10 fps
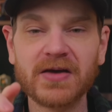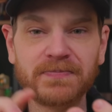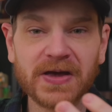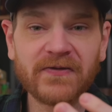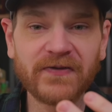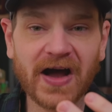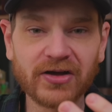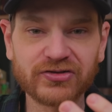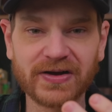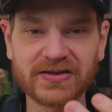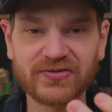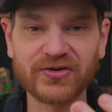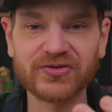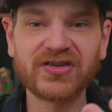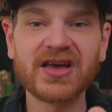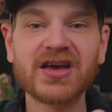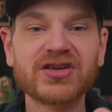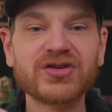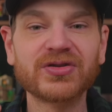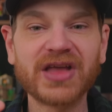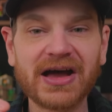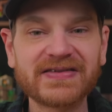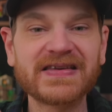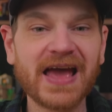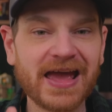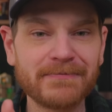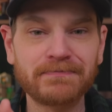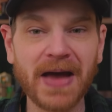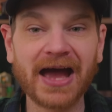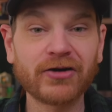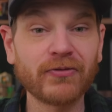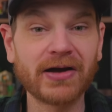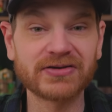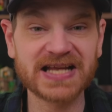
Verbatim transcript: big file transfers, you will now see a background